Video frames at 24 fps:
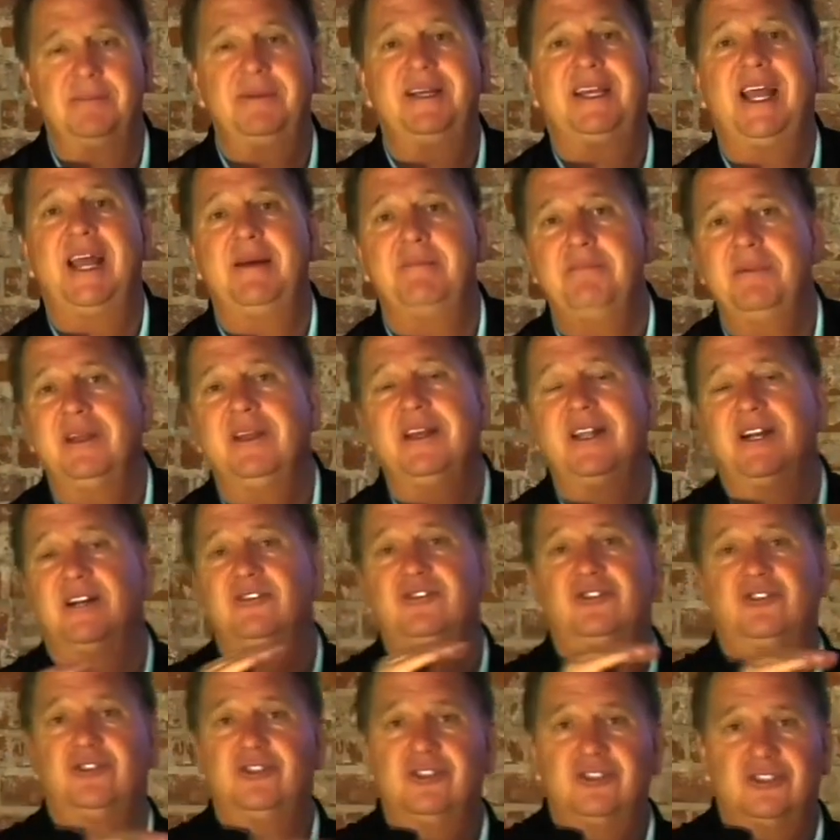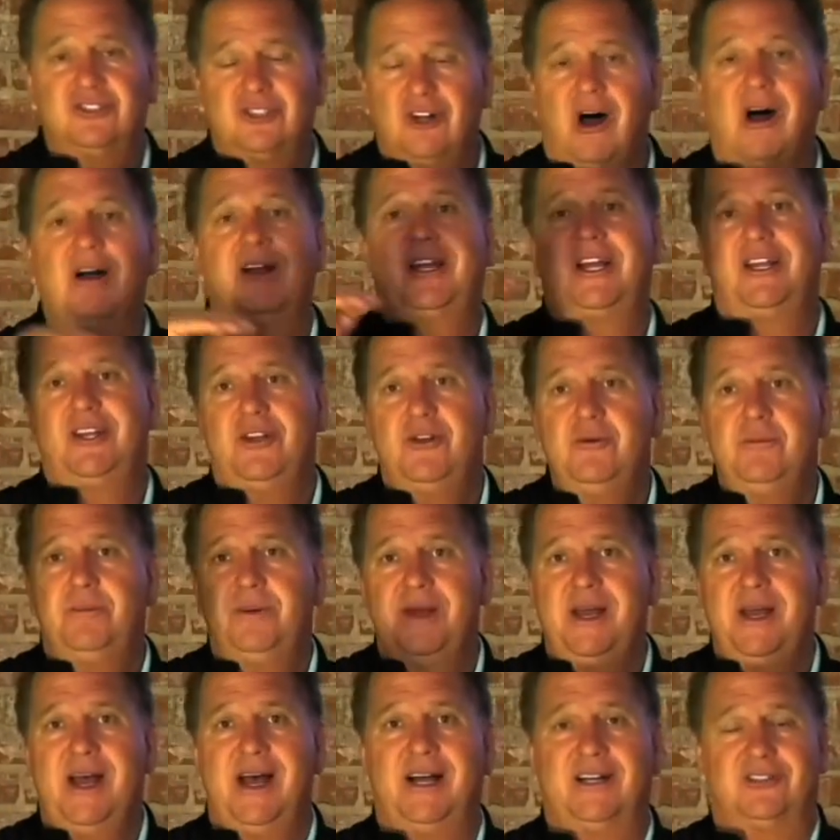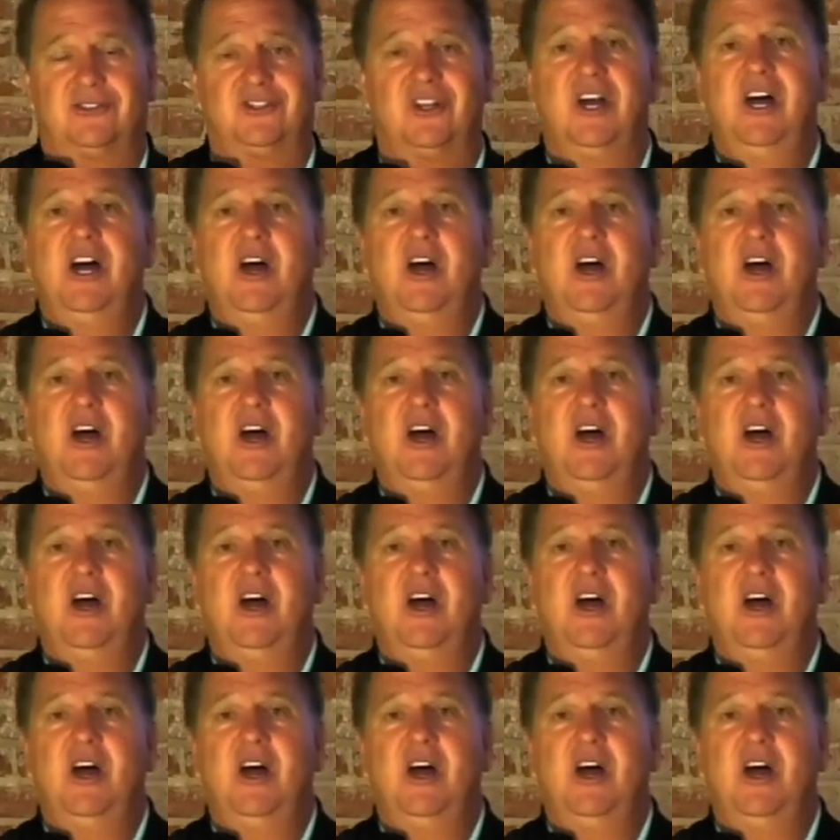became millionaires through the stock at UPX.